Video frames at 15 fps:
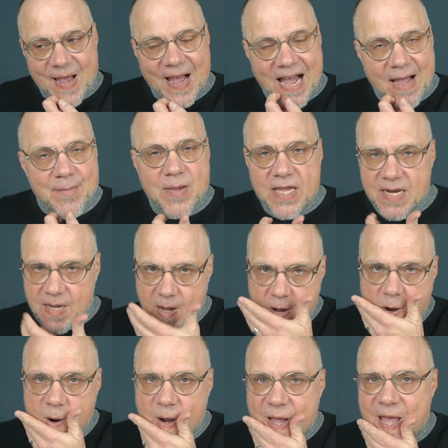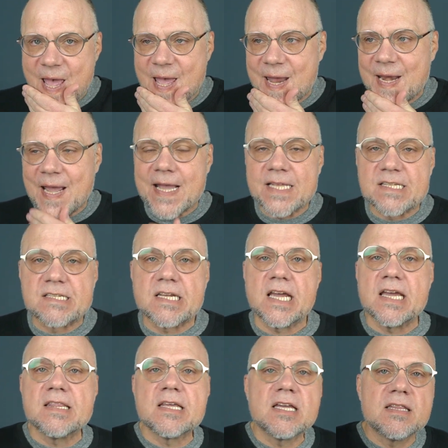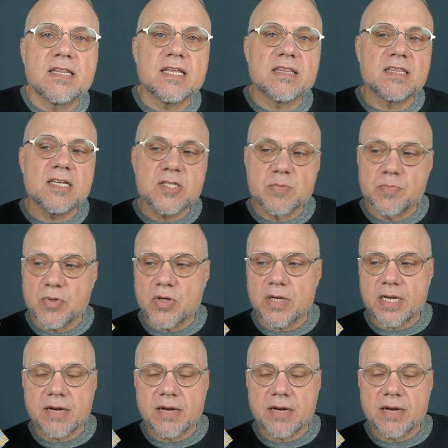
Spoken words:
I'm going to go ahead and say that this book,